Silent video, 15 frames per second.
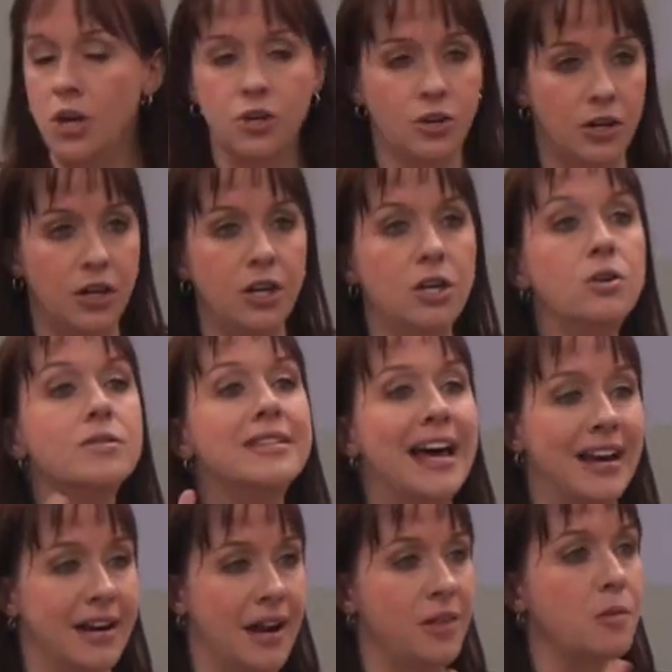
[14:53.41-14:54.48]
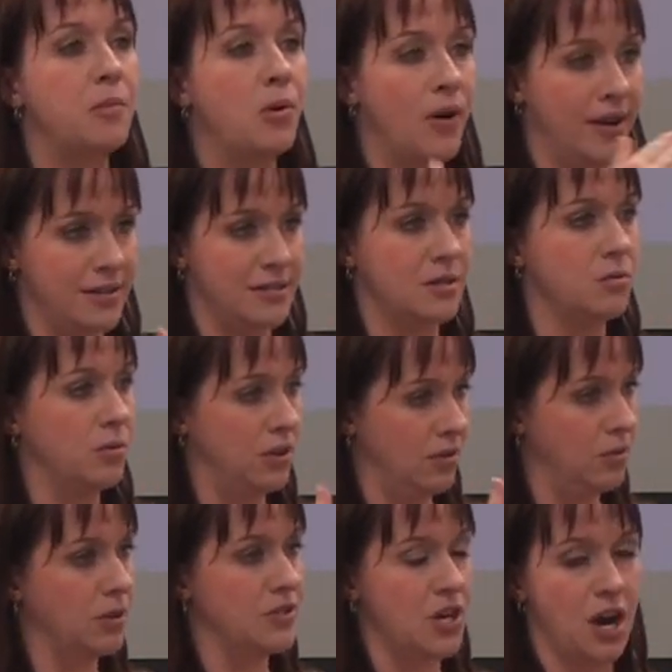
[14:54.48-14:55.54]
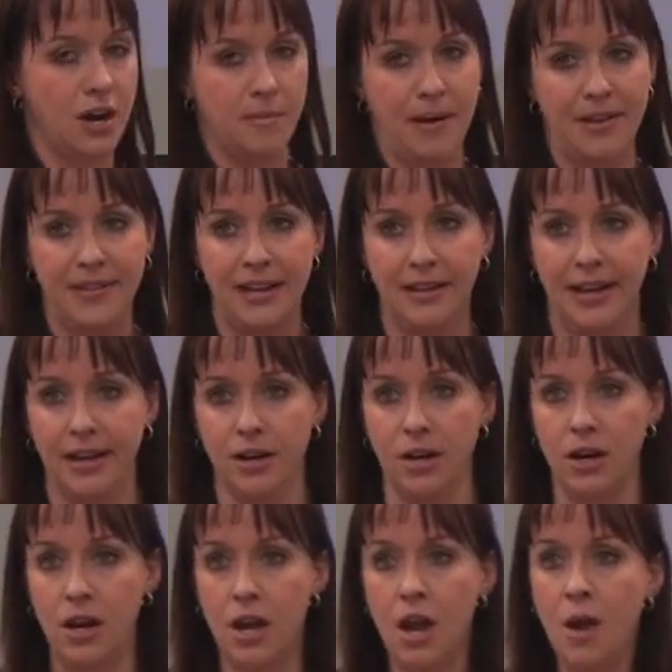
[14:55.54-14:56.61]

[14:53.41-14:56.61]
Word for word: You're gonna use that at other points and we'll, we'll talk about that later.